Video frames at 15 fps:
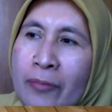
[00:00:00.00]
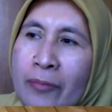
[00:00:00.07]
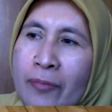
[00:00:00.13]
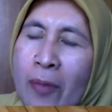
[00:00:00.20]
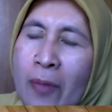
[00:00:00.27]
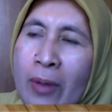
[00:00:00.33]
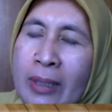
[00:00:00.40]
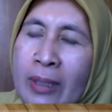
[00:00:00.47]

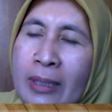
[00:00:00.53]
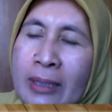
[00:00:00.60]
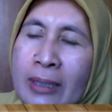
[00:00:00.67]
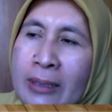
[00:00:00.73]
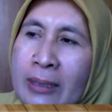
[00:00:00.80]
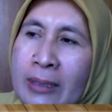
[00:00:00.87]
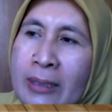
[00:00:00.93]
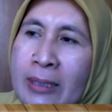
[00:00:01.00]
For
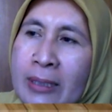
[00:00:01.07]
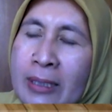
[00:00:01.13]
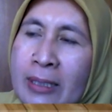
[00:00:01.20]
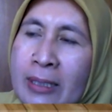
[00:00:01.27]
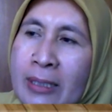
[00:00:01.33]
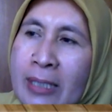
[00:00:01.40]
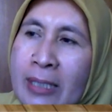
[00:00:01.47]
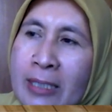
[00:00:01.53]

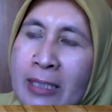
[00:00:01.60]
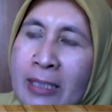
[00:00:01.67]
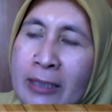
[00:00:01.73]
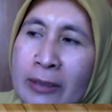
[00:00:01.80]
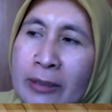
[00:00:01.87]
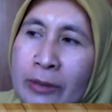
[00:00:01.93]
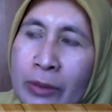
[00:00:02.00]
section